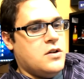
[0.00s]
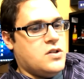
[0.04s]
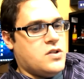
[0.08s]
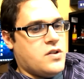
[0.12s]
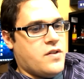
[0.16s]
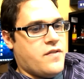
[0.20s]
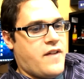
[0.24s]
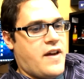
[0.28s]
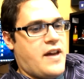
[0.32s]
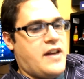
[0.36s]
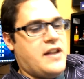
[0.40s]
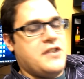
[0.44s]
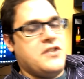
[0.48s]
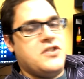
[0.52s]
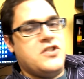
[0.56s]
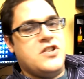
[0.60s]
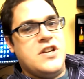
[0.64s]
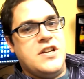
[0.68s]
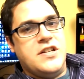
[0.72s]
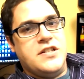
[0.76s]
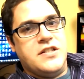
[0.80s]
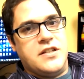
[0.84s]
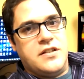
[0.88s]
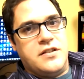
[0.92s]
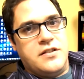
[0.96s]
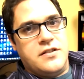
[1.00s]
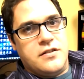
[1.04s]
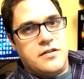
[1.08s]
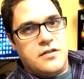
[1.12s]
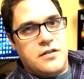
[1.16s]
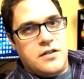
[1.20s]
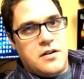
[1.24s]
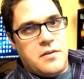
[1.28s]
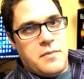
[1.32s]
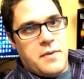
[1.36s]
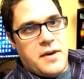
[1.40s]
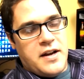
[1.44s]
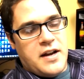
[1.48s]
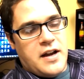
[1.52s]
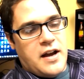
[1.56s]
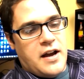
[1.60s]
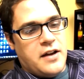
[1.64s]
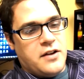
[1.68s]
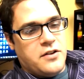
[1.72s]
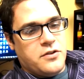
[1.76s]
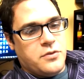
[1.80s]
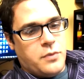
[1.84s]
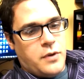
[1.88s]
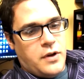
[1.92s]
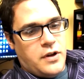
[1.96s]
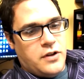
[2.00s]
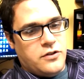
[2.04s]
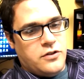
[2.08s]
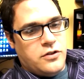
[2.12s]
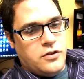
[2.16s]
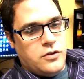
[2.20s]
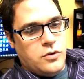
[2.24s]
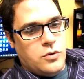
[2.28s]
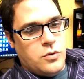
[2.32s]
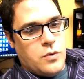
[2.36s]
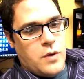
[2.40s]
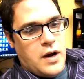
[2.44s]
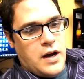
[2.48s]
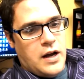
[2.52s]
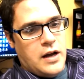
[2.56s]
so I've added cheeses into my diet as well to